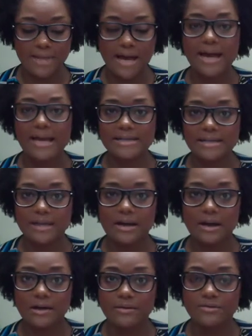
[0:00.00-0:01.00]
idea
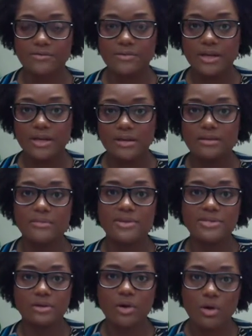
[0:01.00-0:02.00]
of the
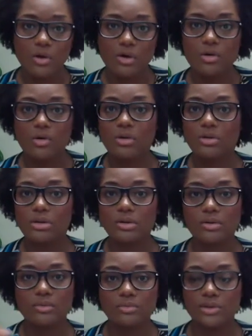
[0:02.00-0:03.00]
mission goal,
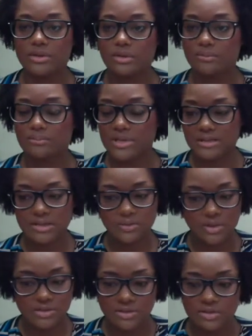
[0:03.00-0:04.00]
or what the business
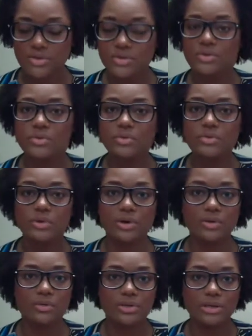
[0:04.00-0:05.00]
wants to do,
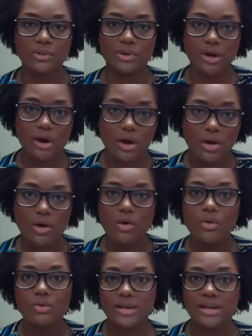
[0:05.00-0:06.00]
or where they want to
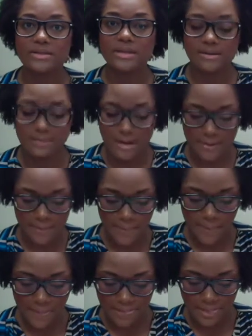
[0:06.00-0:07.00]
go, things like that.
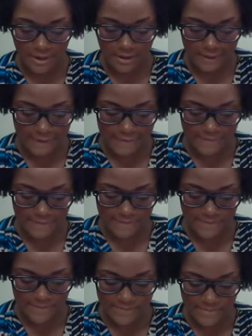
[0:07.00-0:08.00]
Okay?
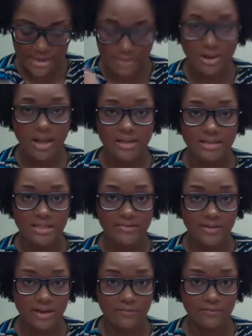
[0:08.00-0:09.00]
I apologize if
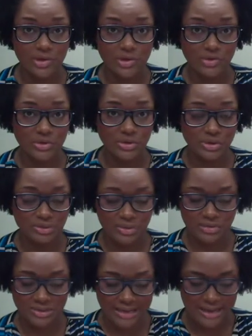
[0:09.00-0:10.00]
I confused you a little
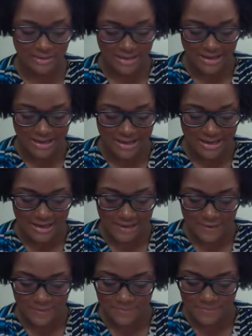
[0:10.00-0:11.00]
bit with that.
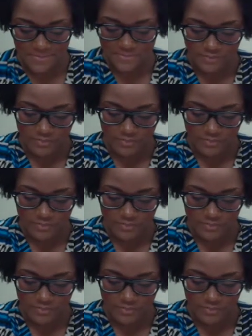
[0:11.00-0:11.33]
Going